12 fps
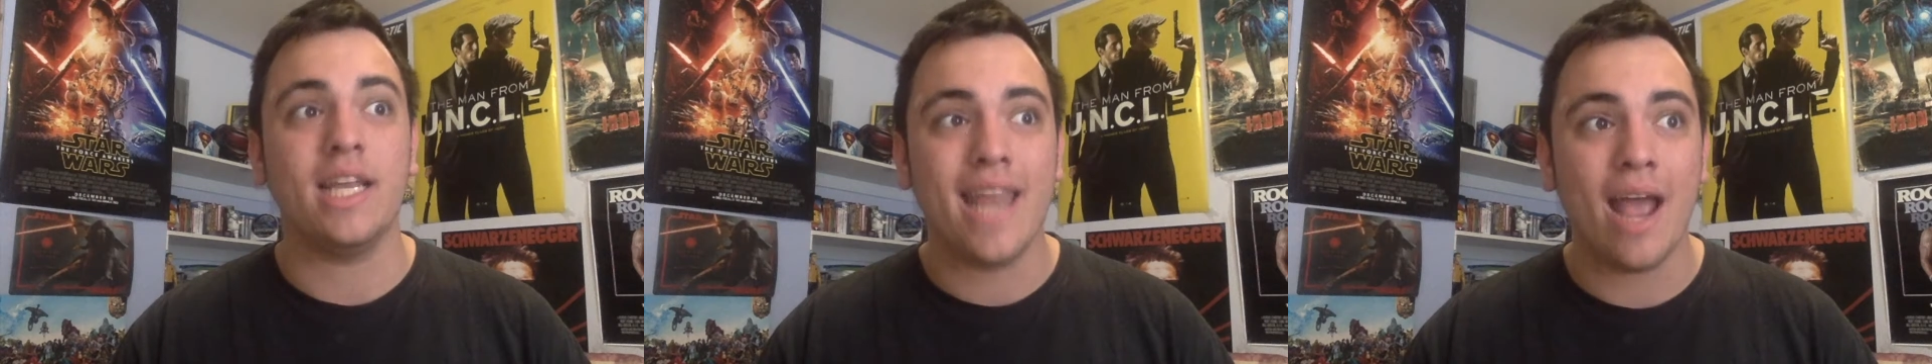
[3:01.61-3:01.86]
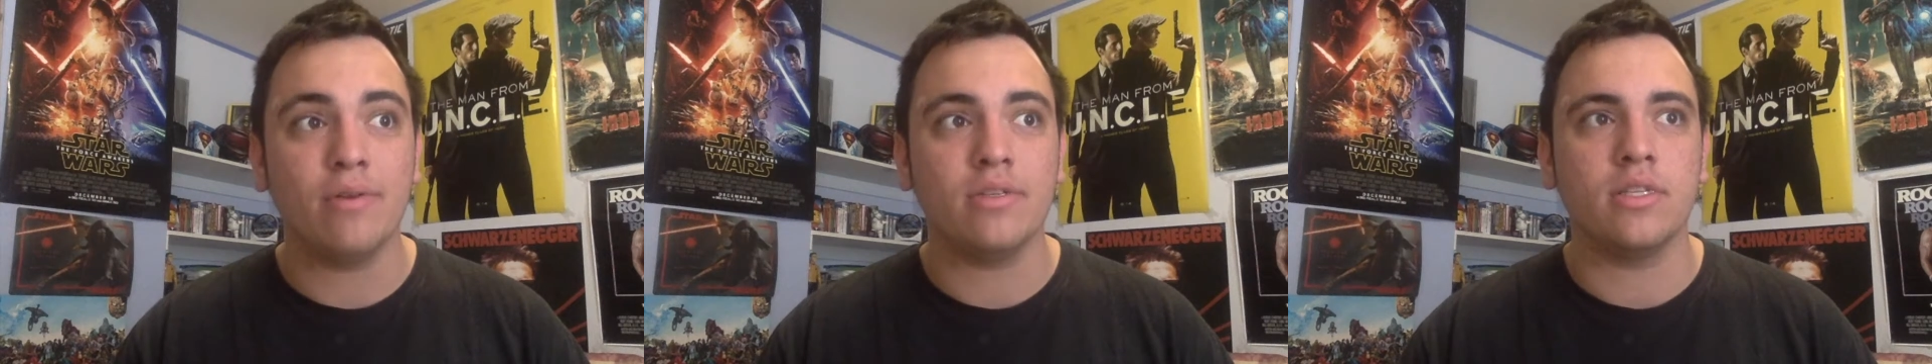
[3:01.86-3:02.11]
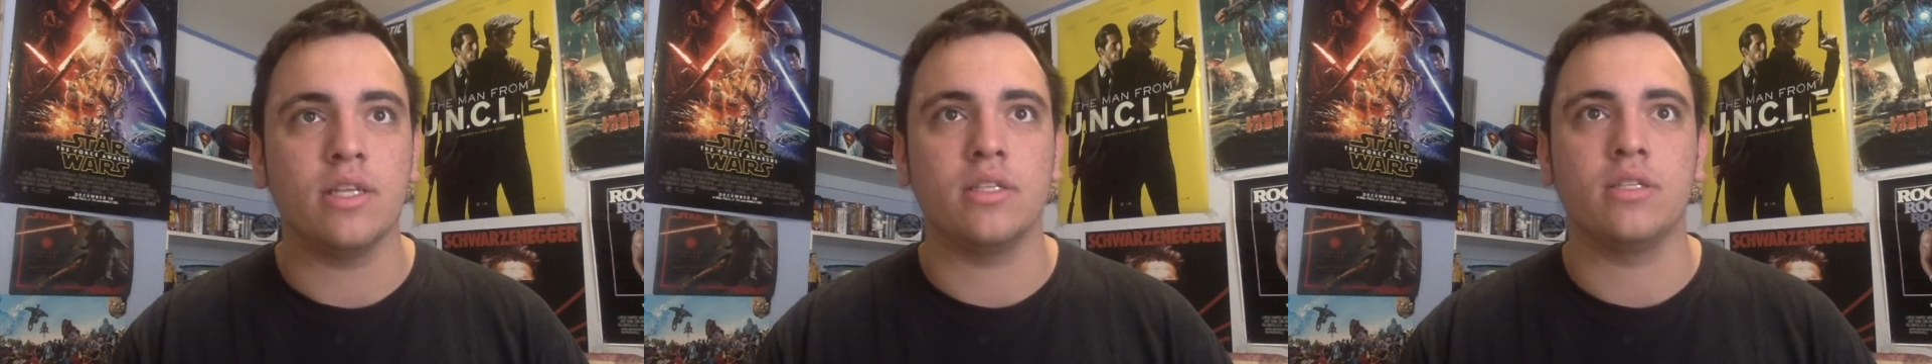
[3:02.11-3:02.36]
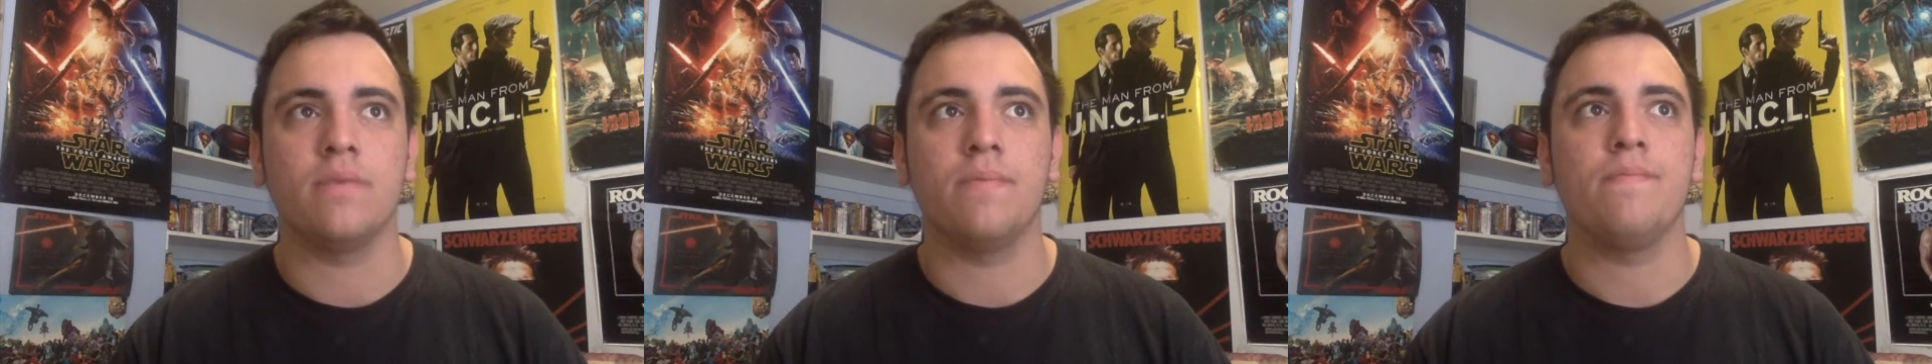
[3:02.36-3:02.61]
announced
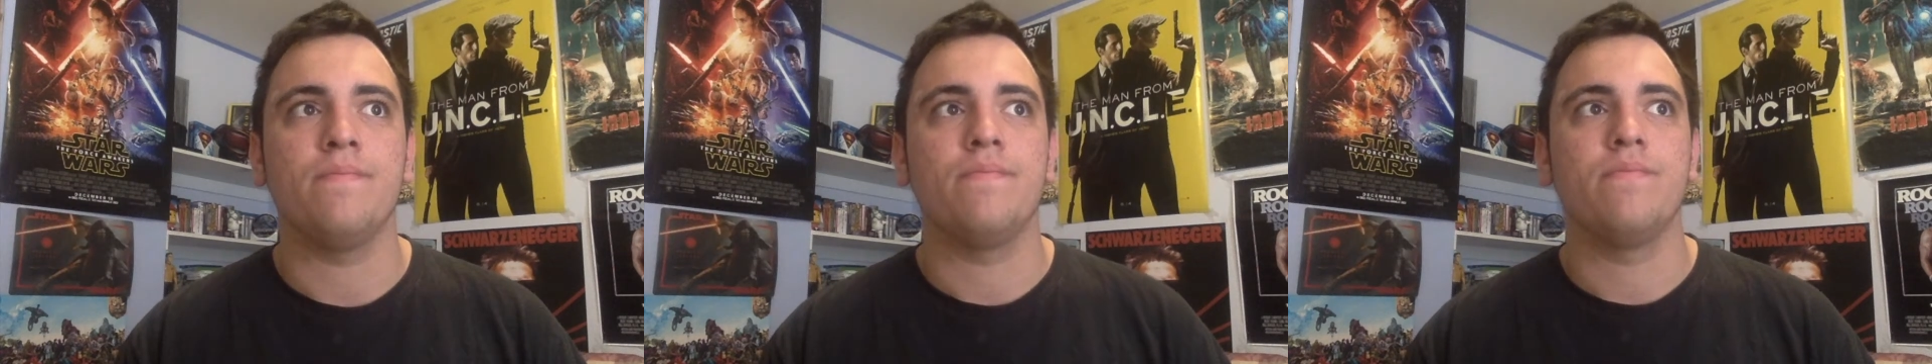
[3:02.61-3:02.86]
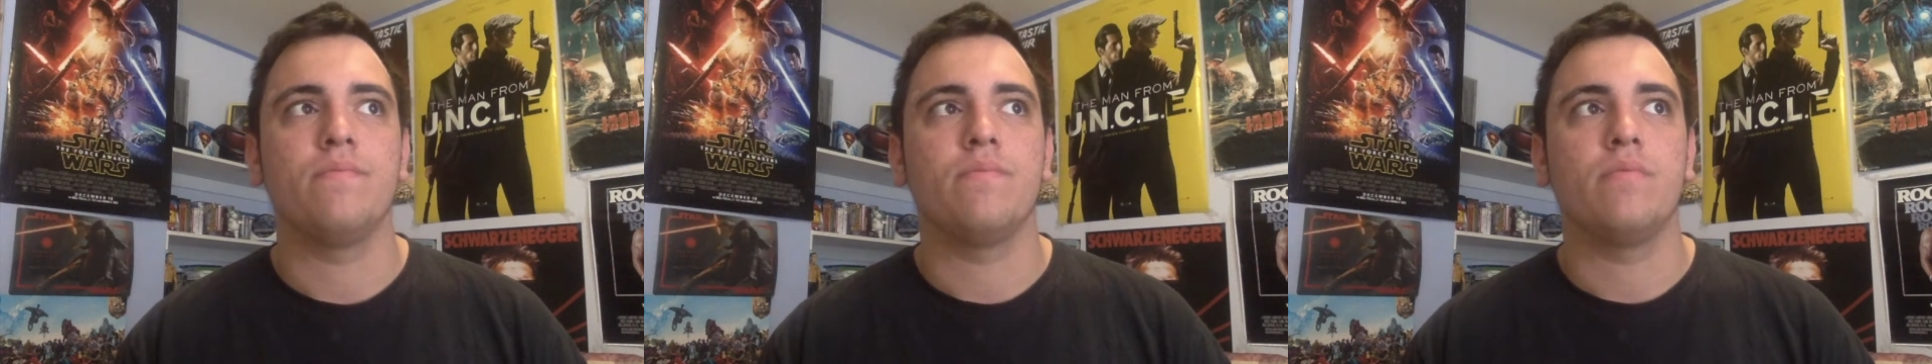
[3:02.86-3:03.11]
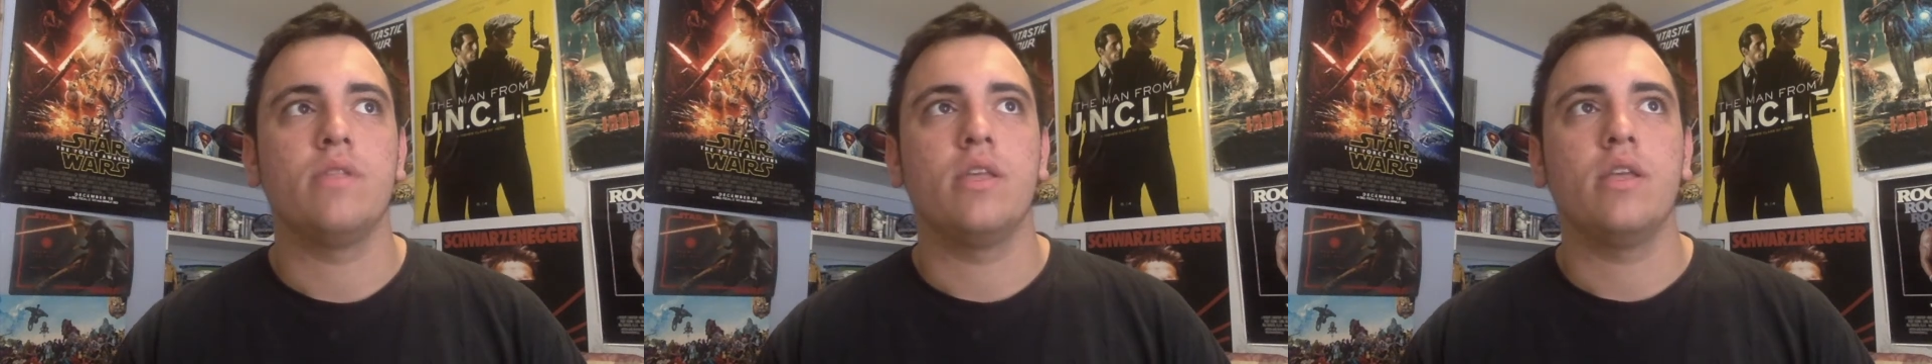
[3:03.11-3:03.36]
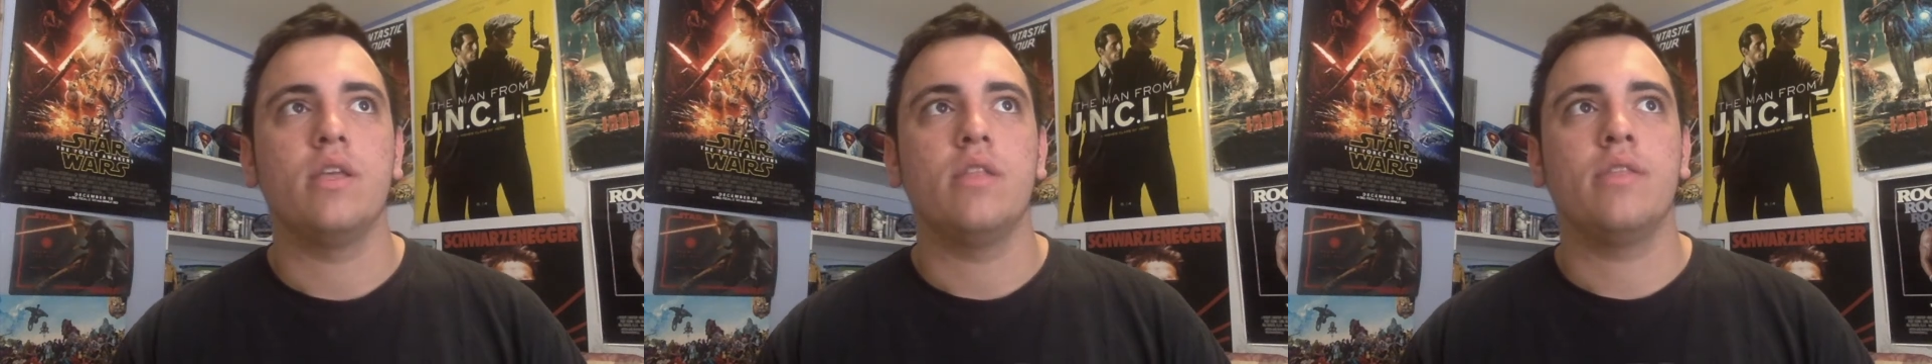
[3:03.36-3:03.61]
this
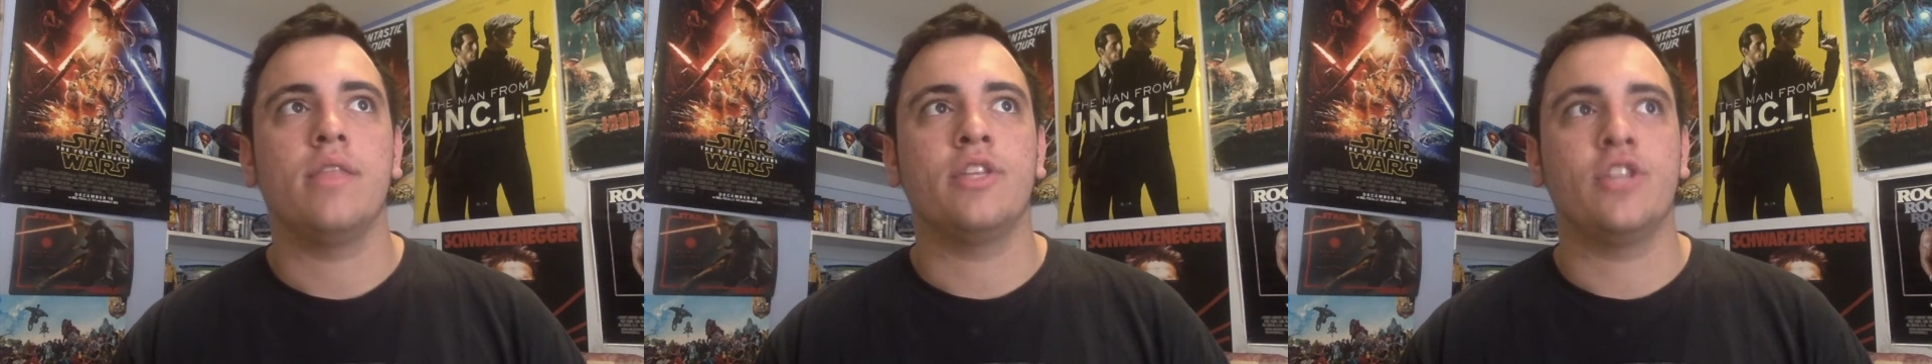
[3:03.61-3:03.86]
that